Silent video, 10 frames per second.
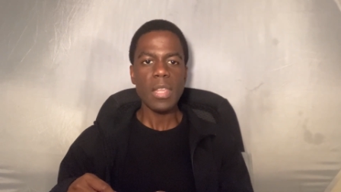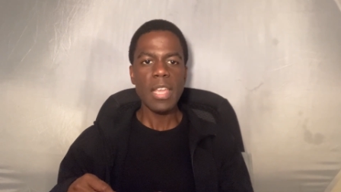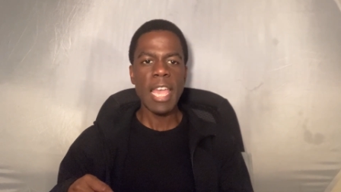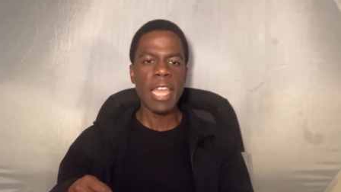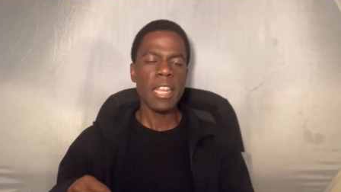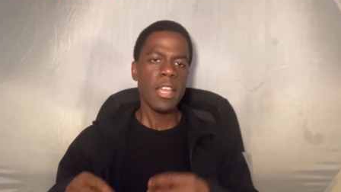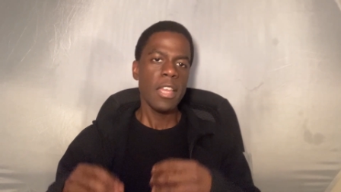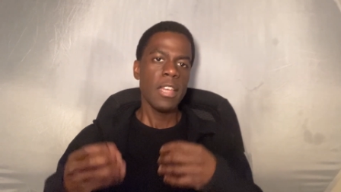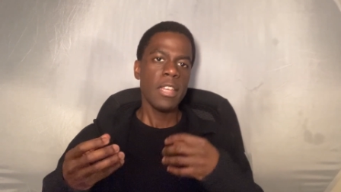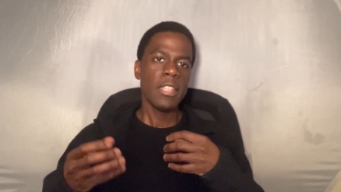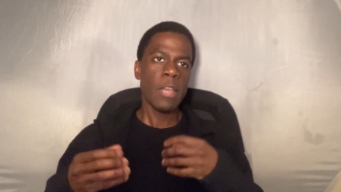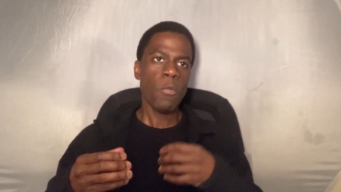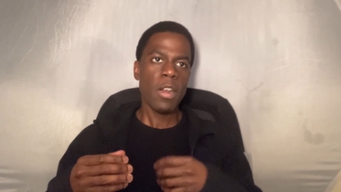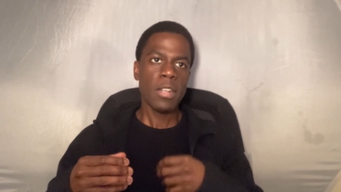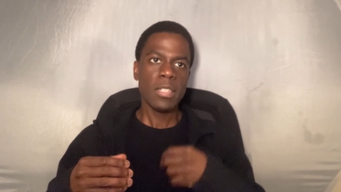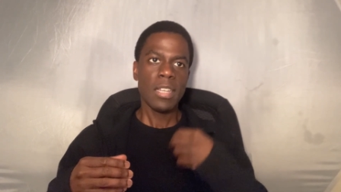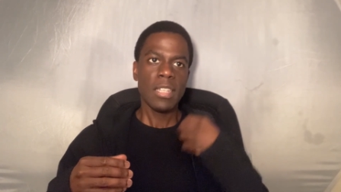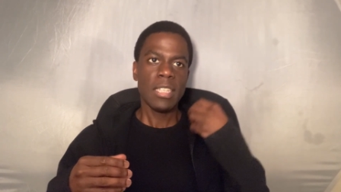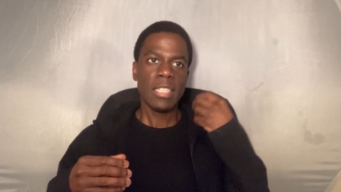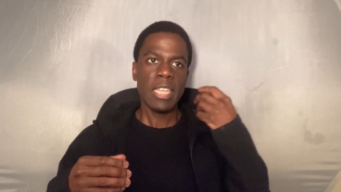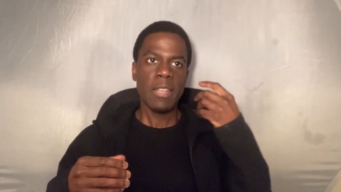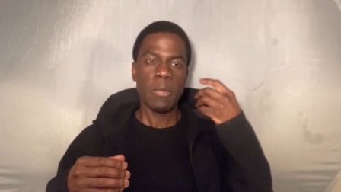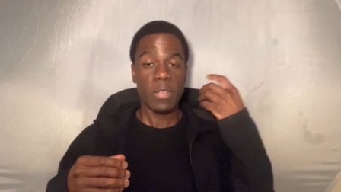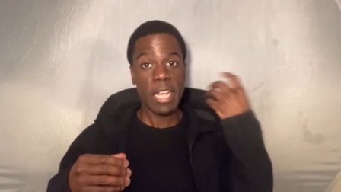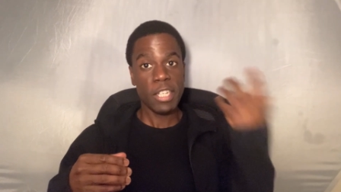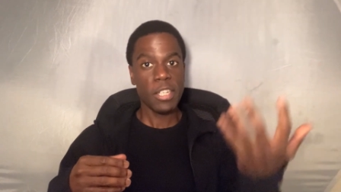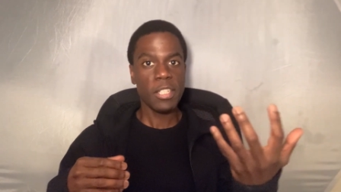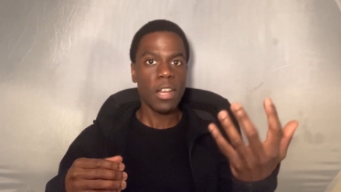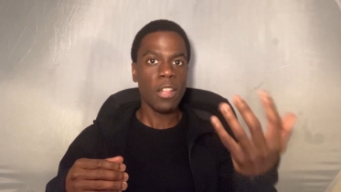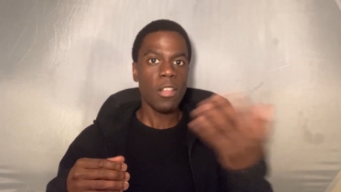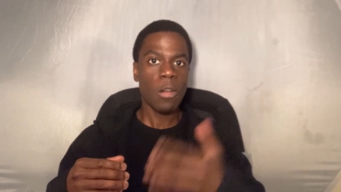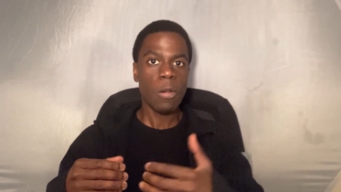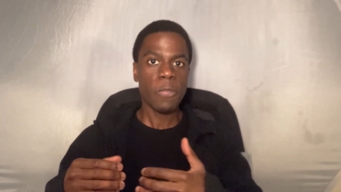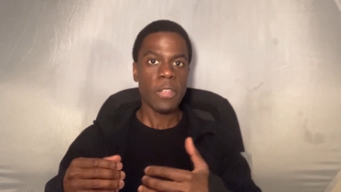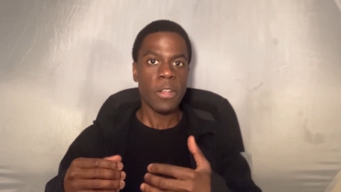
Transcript: and they wanted to see the predictions along with